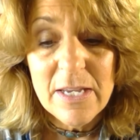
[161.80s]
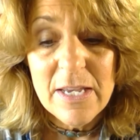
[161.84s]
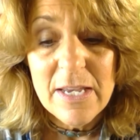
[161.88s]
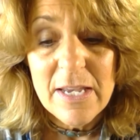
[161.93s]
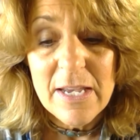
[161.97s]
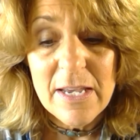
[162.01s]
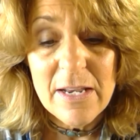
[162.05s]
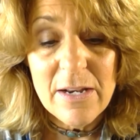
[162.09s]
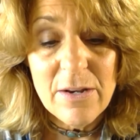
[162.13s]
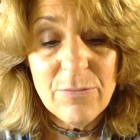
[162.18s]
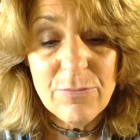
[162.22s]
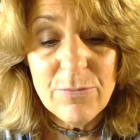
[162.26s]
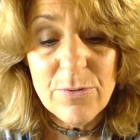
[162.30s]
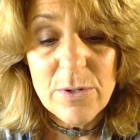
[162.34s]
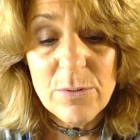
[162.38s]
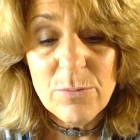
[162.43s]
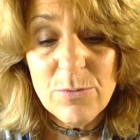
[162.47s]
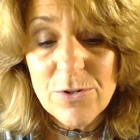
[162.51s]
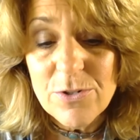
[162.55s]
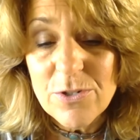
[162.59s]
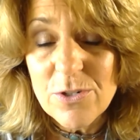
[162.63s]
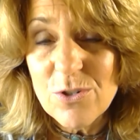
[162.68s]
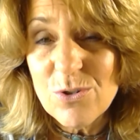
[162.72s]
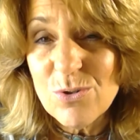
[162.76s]
And if we were
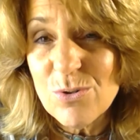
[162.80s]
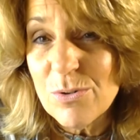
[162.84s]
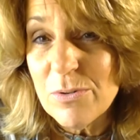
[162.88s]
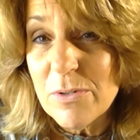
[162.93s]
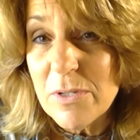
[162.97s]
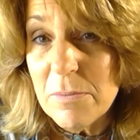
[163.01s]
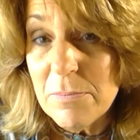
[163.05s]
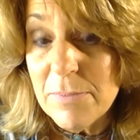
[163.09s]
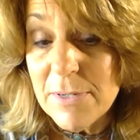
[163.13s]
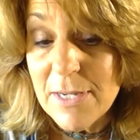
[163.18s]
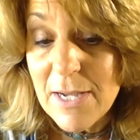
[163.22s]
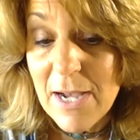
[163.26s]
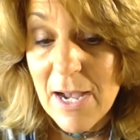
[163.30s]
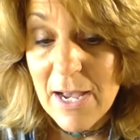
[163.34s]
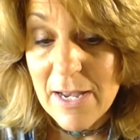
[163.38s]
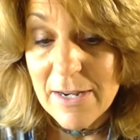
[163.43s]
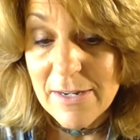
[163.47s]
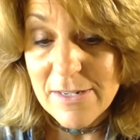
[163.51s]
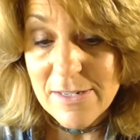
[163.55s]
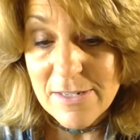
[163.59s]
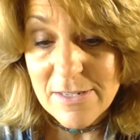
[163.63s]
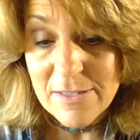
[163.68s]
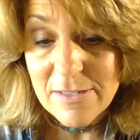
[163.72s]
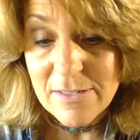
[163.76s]
to truly be
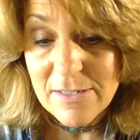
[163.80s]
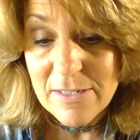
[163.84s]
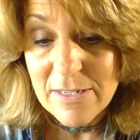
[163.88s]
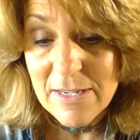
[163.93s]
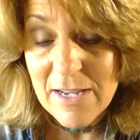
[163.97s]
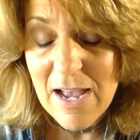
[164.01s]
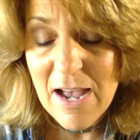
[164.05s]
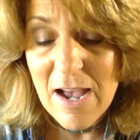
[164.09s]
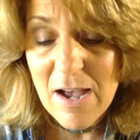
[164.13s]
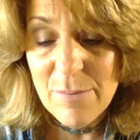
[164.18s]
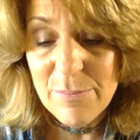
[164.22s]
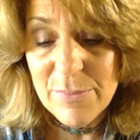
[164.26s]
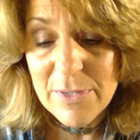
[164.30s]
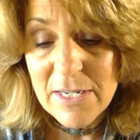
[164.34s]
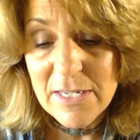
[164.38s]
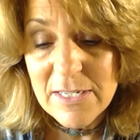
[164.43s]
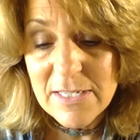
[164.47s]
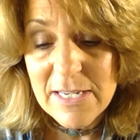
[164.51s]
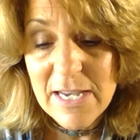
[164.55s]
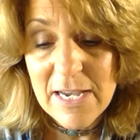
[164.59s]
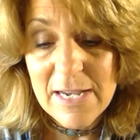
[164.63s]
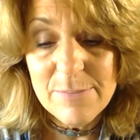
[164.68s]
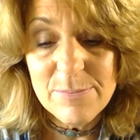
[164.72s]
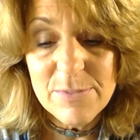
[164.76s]
honest, how many
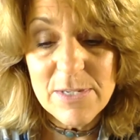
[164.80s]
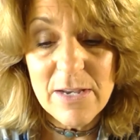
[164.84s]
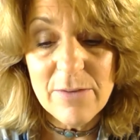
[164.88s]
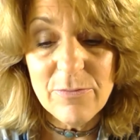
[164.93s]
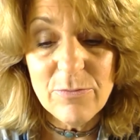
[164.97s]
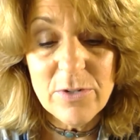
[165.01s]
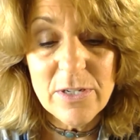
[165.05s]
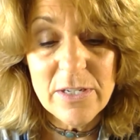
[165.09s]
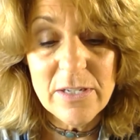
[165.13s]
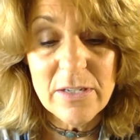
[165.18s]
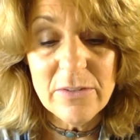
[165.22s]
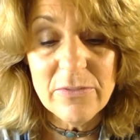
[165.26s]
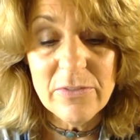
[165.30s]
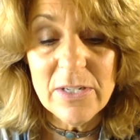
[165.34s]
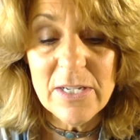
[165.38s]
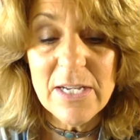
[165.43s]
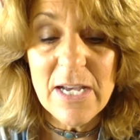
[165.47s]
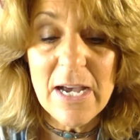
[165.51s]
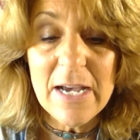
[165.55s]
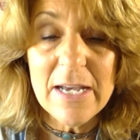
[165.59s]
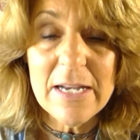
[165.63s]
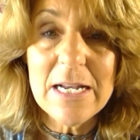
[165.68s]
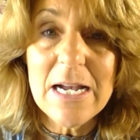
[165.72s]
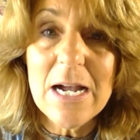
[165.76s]
times have we given
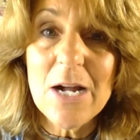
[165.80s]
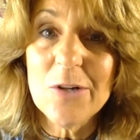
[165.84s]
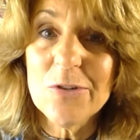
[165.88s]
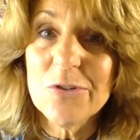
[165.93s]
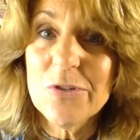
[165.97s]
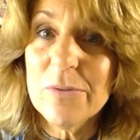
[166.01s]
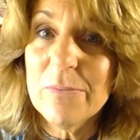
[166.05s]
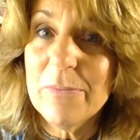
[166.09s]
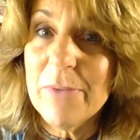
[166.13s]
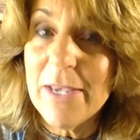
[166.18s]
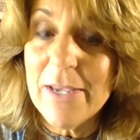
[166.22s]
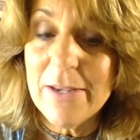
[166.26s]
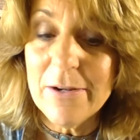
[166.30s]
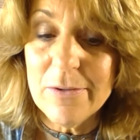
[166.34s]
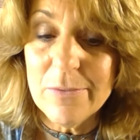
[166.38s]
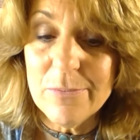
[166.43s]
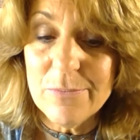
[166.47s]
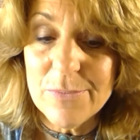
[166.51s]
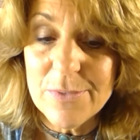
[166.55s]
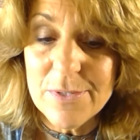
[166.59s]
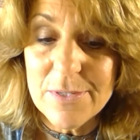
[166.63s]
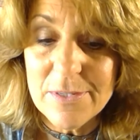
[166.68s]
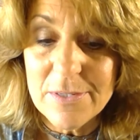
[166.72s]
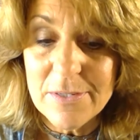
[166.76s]
God
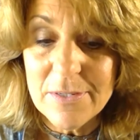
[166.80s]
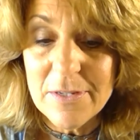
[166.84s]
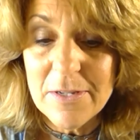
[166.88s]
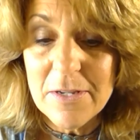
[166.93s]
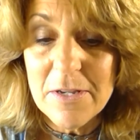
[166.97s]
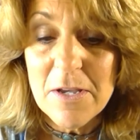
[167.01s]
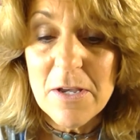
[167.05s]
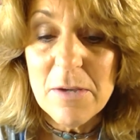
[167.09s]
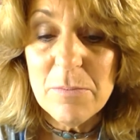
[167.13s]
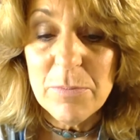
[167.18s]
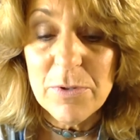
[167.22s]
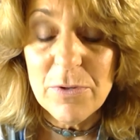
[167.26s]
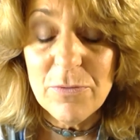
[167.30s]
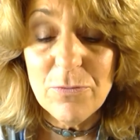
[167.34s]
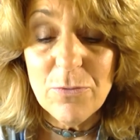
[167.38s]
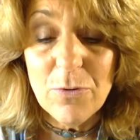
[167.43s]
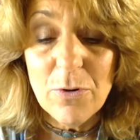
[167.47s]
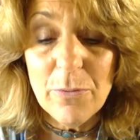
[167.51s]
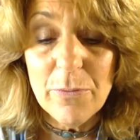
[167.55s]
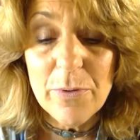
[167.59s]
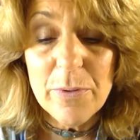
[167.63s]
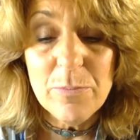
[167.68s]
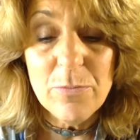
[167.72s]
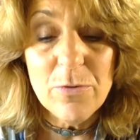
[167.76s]
ultimatums before
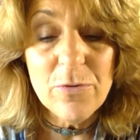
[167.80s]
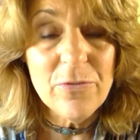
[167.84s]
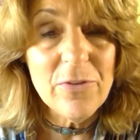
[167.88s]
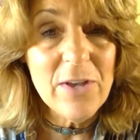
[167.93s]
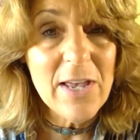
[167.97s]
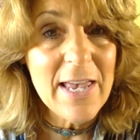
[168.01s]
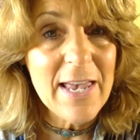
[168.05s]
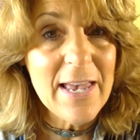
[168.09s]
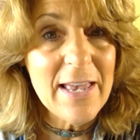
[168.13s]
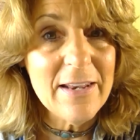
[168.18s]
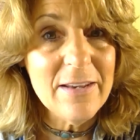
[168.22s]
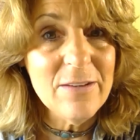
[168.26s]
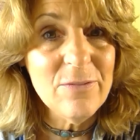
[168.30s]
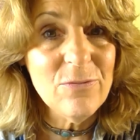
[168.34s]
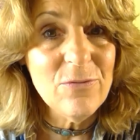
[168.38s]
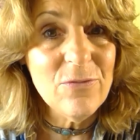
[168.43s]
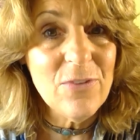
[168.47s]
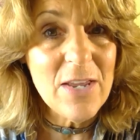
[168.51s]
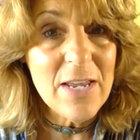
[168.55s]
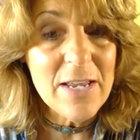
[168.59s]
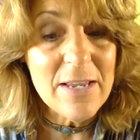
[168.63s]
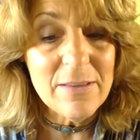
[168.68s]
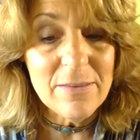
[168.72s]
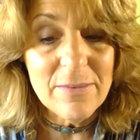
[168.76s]
we move ahead in
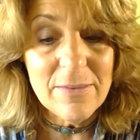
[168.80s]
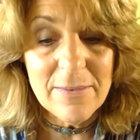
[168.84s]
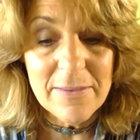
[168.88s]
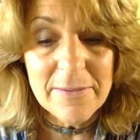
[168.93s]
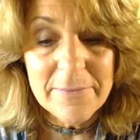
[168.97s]
faith?